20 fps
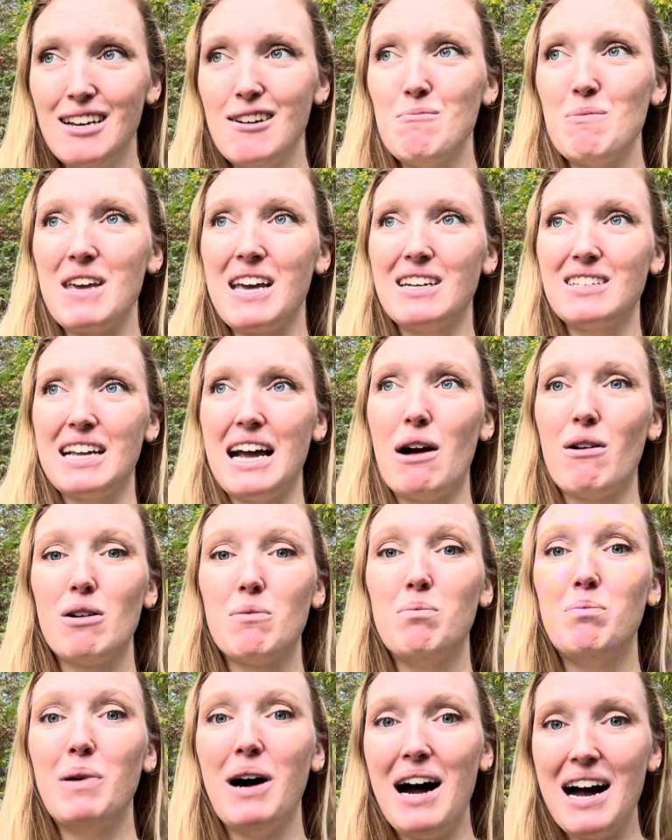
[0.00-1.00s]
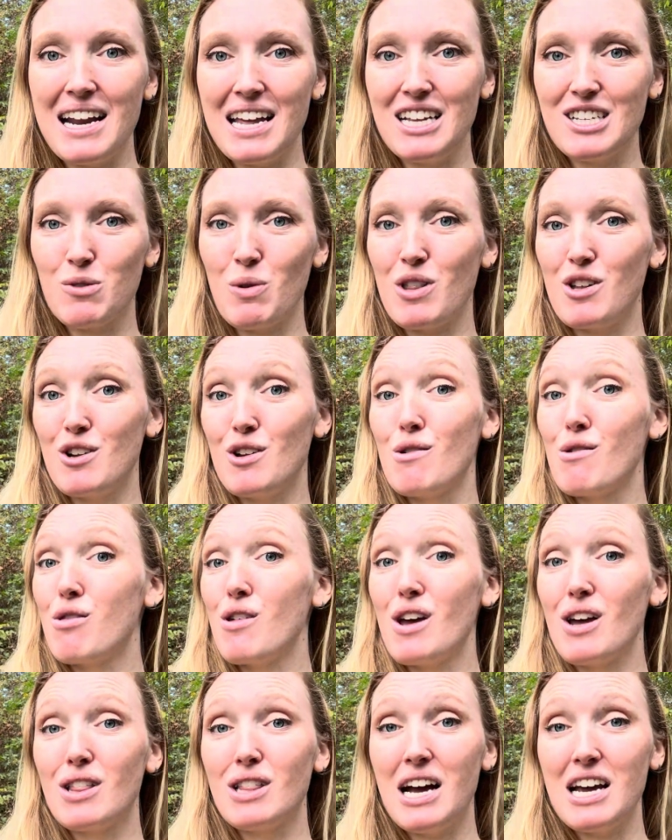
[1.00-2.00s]
Because our bodies, whether you
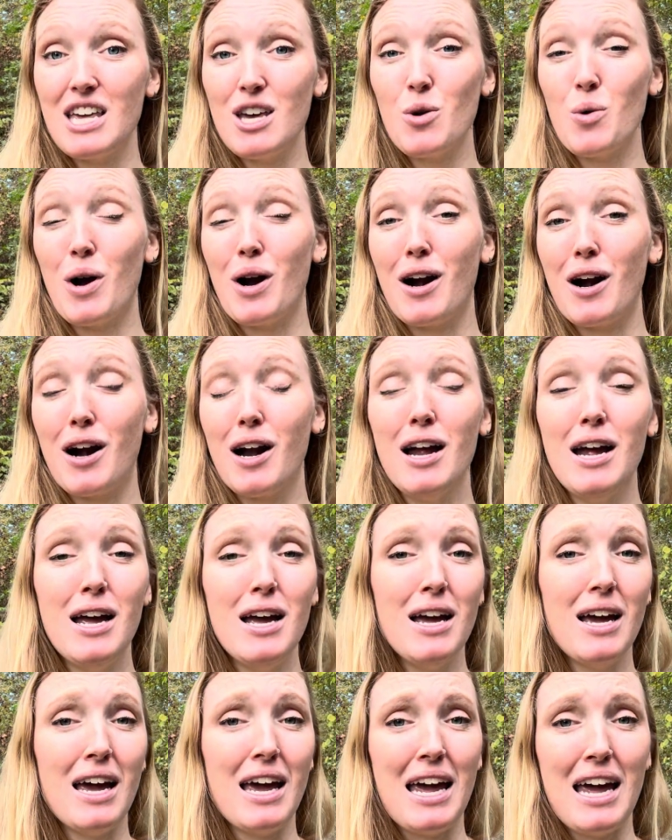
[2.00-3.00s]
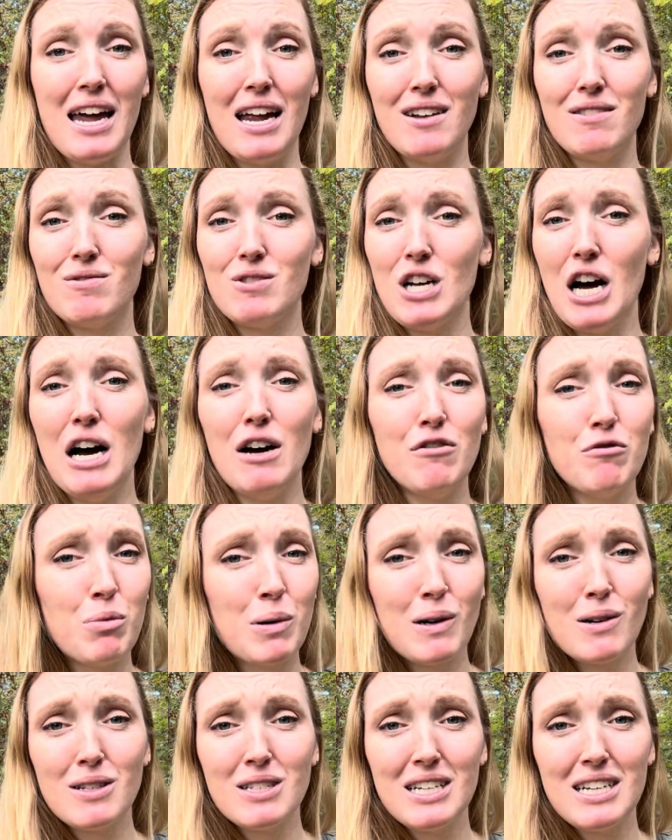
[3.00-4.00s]
think that you are a tough
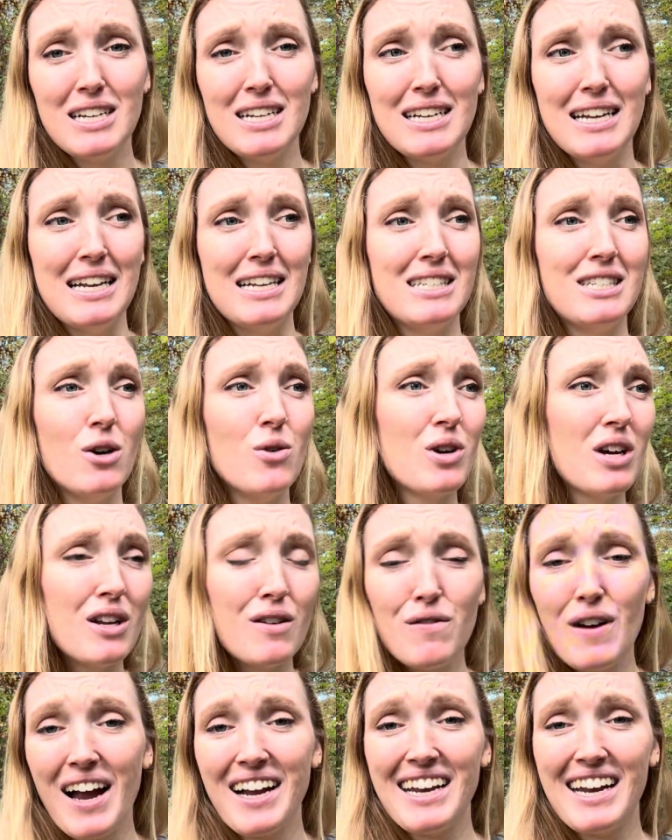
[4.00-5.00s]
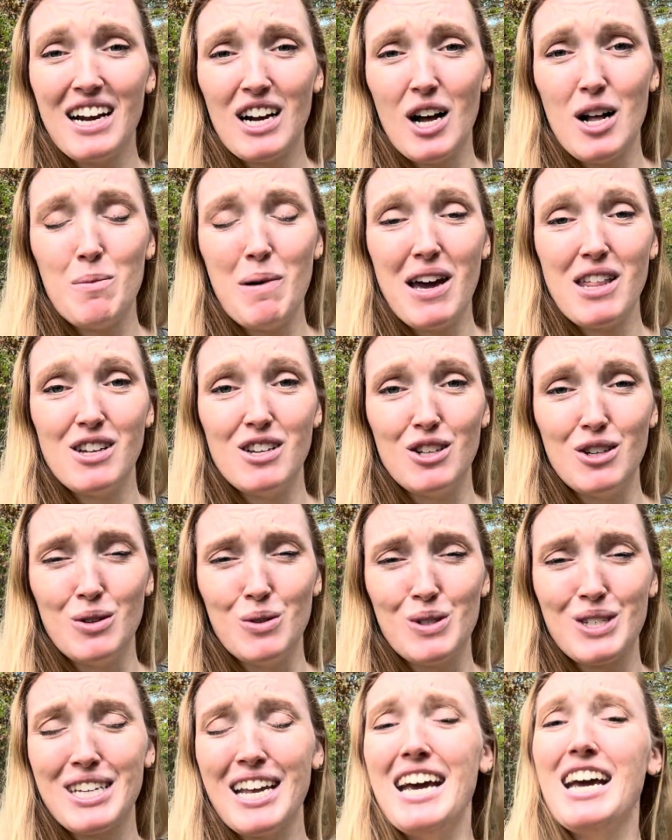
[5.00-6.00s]
person and don't get affected at all by the
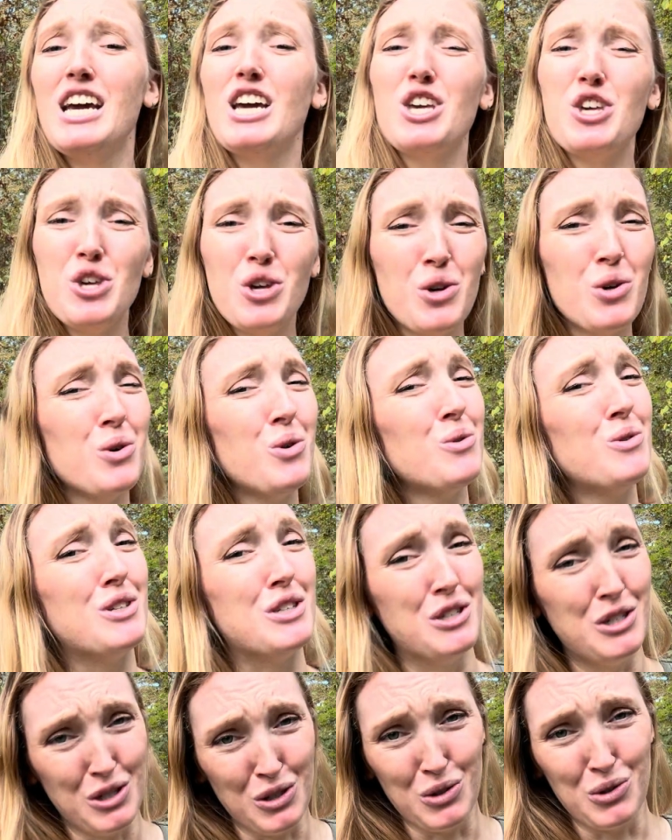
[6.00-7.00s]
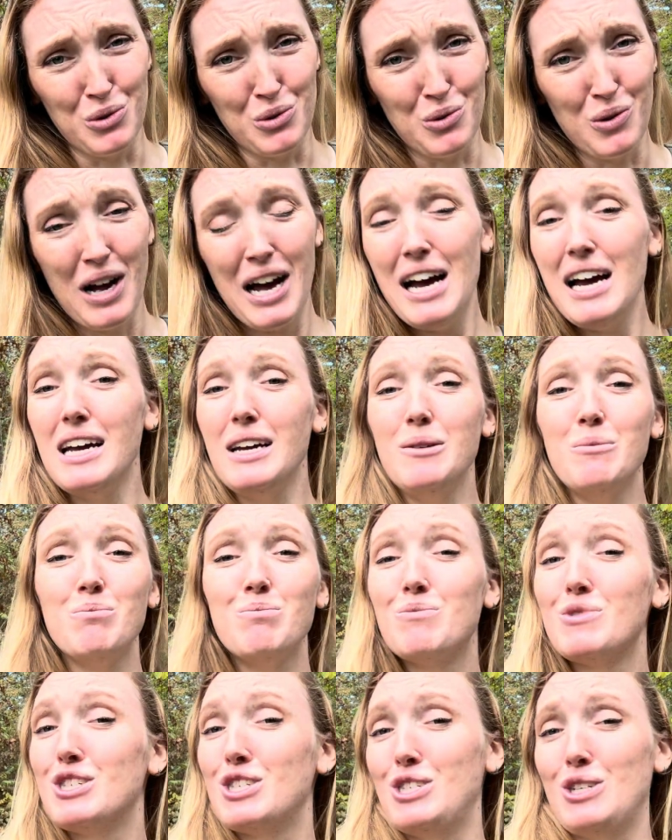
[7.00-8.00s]
news, you do. I'm
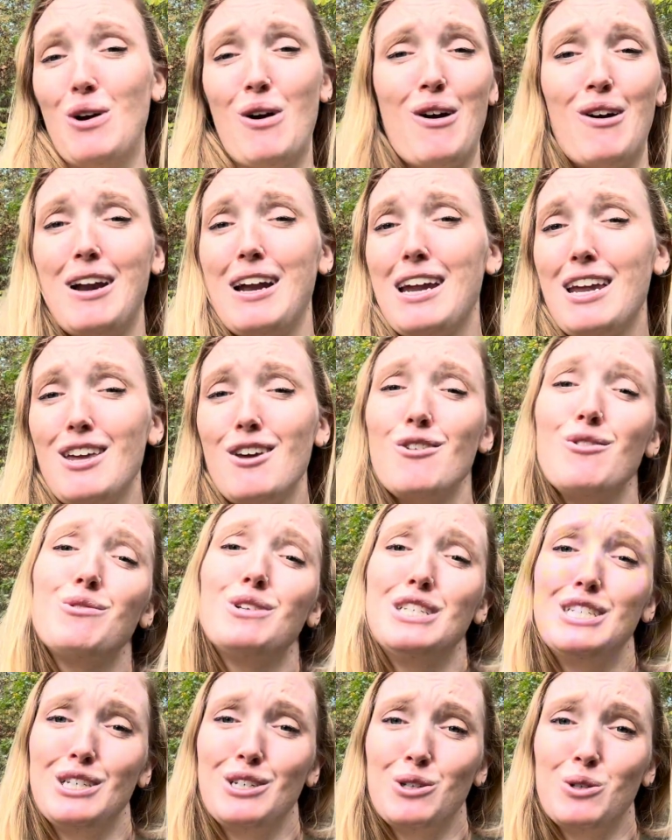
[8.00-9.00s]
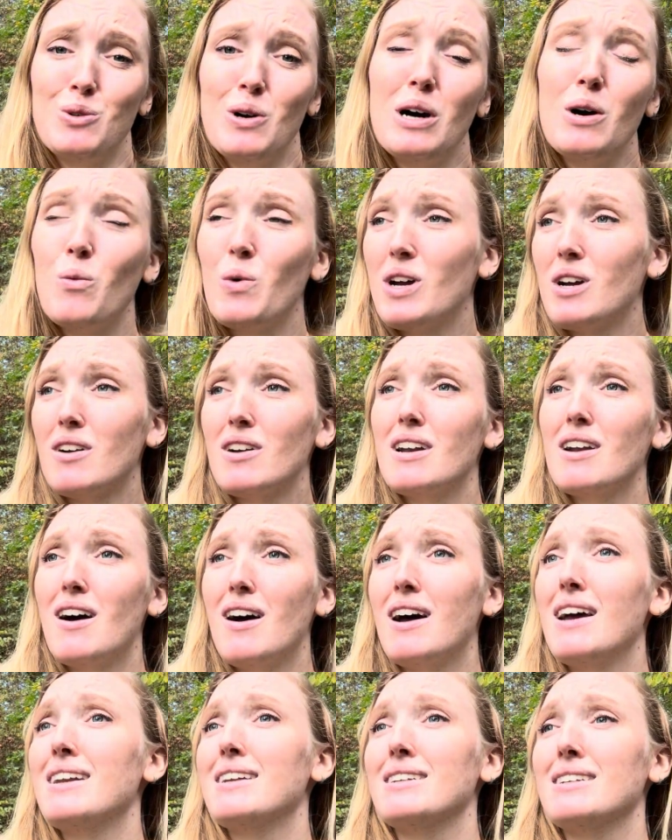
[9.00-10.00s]
sorry, you do. We're
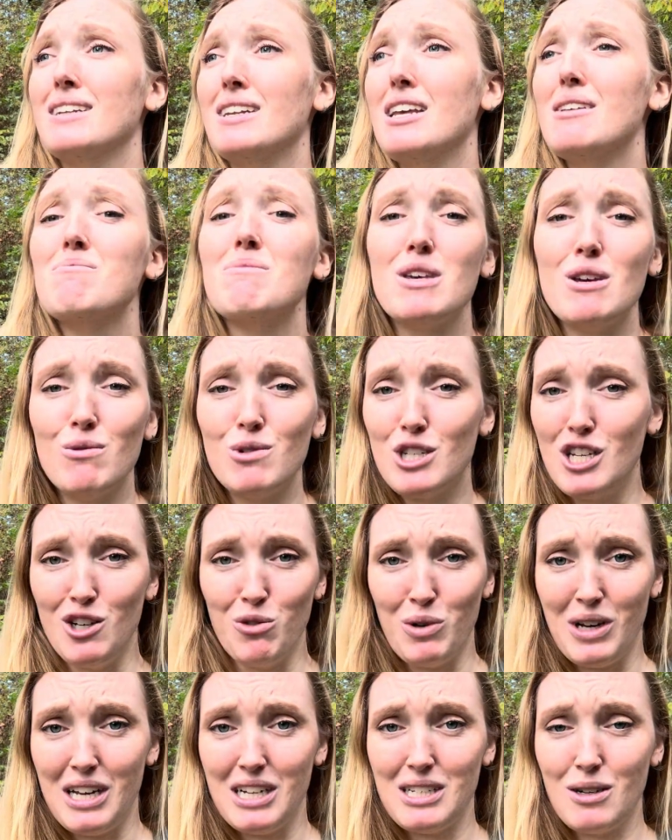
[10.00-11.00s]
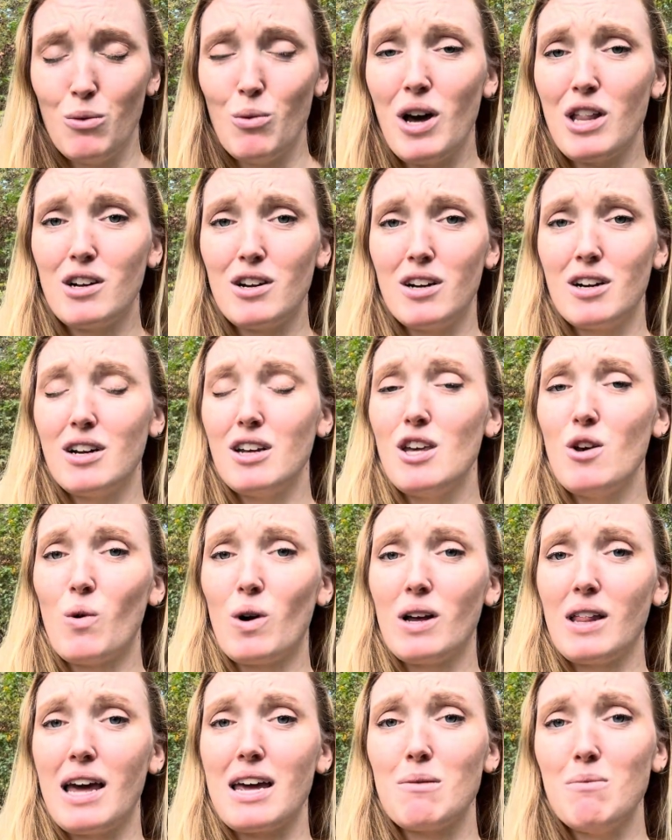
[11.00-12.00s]
not immune to it. Whether you
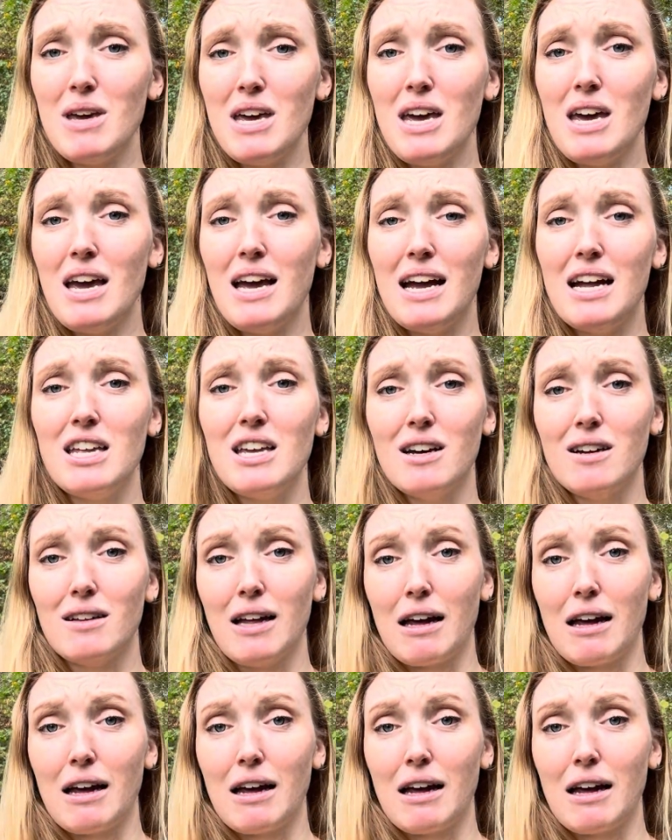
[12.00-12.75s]
are like me and you